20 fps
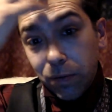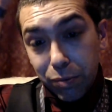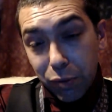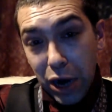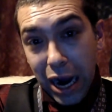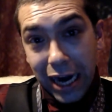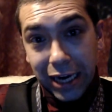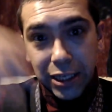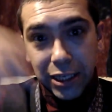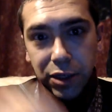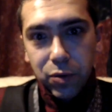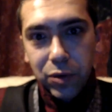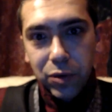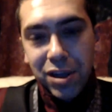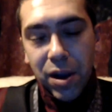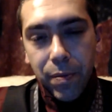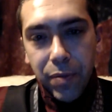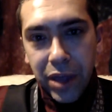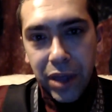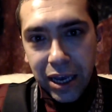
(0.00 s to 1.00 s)
practice with
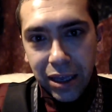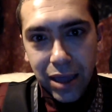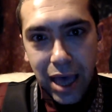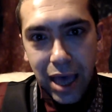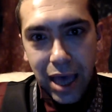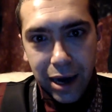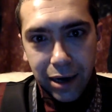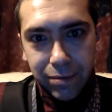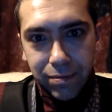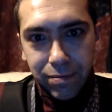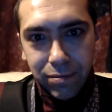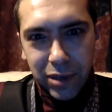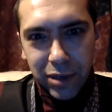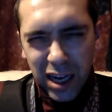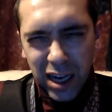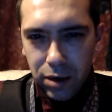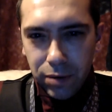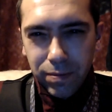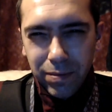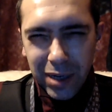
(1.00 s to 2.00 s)
something that, you
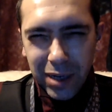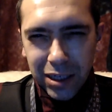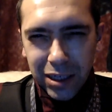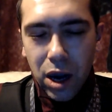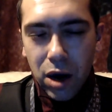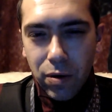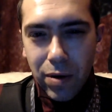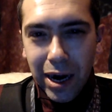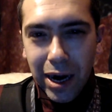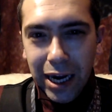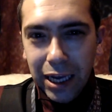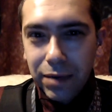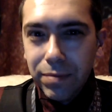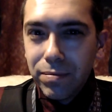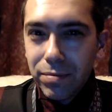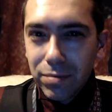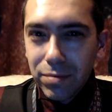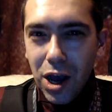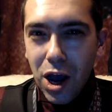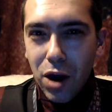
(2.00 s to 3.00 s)
know, is already
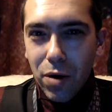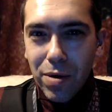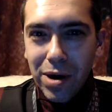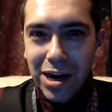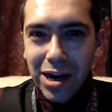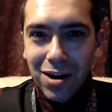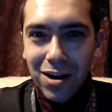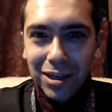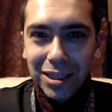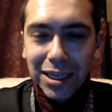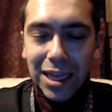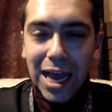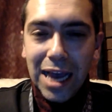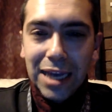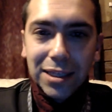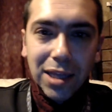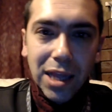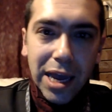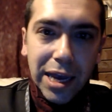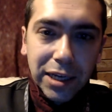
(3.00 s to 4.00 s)
on its
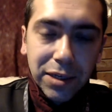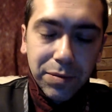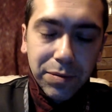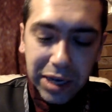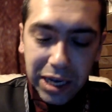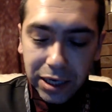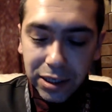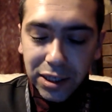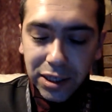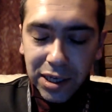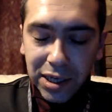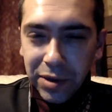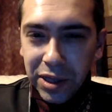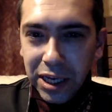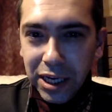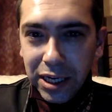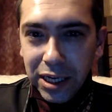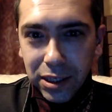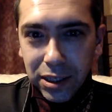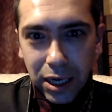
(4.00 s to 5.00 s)
last legs, because some of
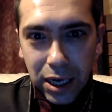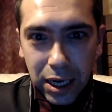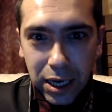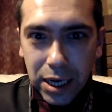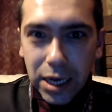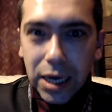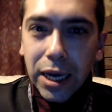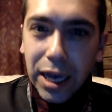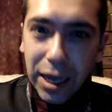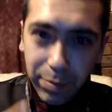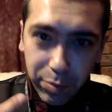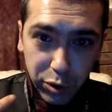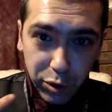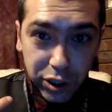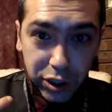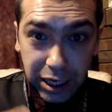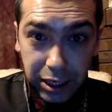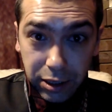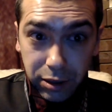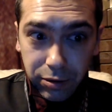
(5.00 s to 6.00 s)
these, in
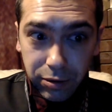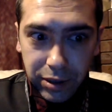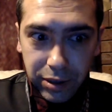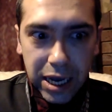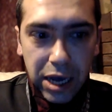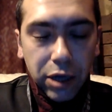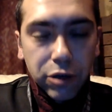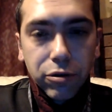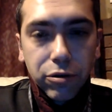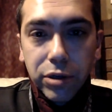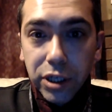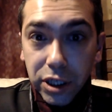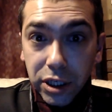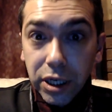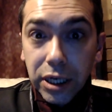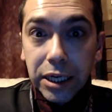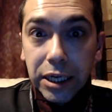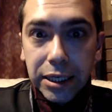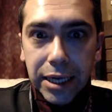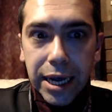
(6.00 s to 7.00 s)
particular the Eldredge, is
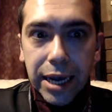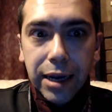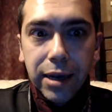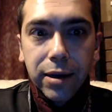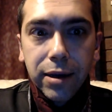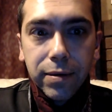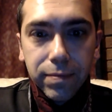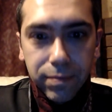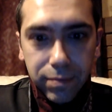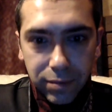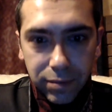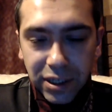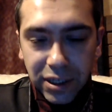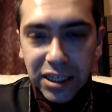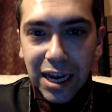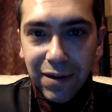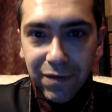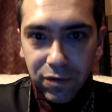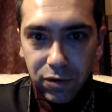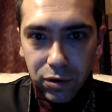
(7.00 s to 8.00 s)
going to take
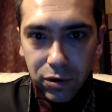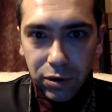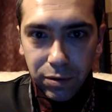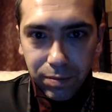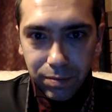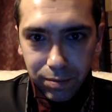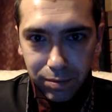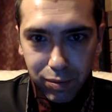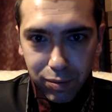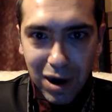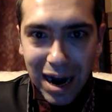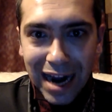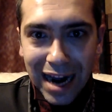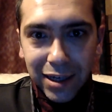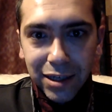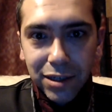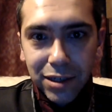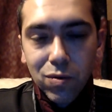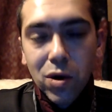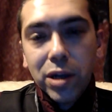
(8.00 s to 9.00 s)
several
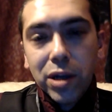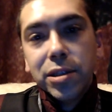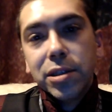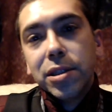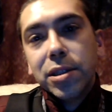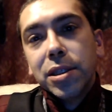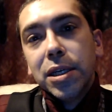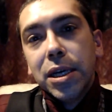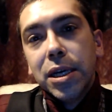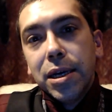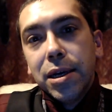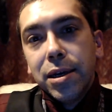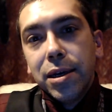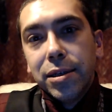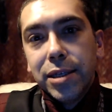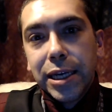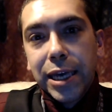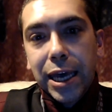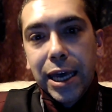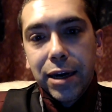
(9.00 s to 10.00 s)
practice runs
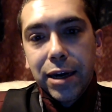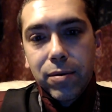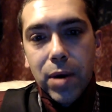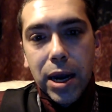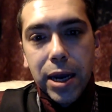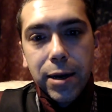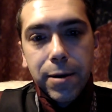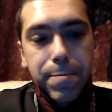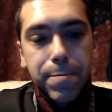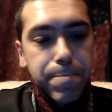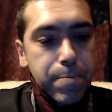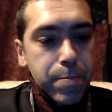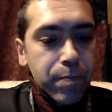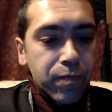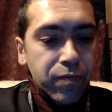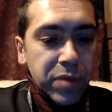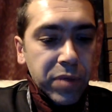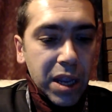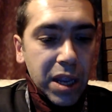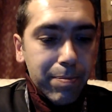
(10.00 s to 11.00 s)
to get it right.
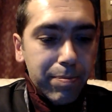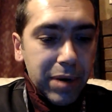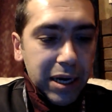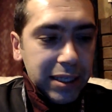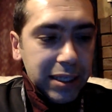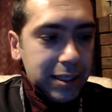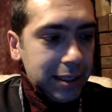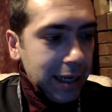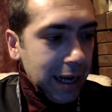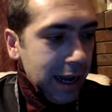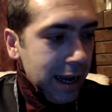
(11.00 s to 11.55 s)
But